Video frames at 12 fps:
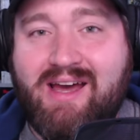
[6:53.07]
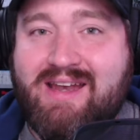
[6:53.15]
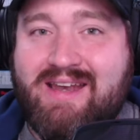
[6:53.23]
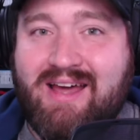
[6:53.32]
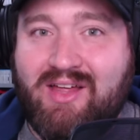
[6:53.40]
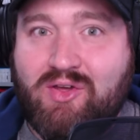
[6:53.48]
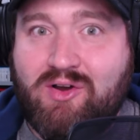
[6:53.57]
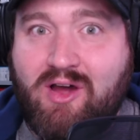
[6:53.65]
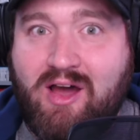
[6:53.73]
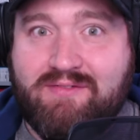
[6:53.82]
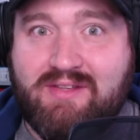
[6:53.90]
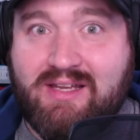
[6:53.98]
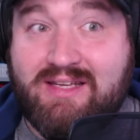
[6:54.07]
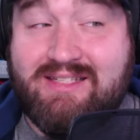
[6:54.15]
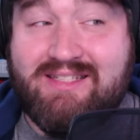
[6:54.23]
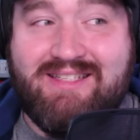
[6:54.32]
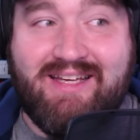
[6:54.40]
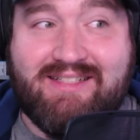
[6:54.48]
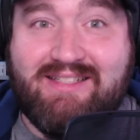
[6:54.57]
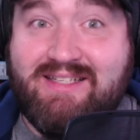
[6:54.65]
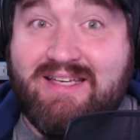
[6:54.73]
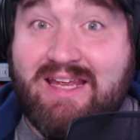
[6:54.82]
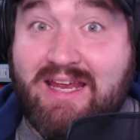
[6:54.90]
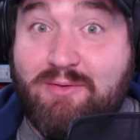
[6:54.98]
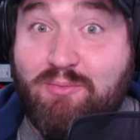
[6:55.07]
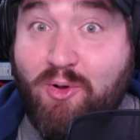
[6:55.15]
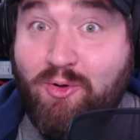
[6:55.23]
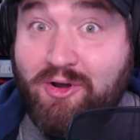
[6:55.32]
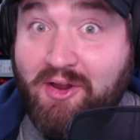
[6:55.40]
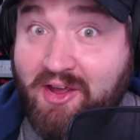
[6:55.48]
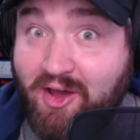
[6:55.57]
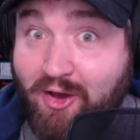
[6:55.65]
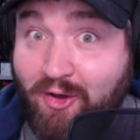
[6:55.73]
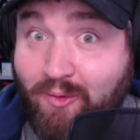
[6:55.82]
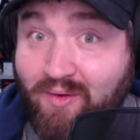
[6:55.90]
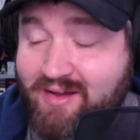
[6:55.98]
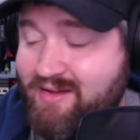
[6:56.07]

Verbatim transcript: another off the list. sixteen more to go.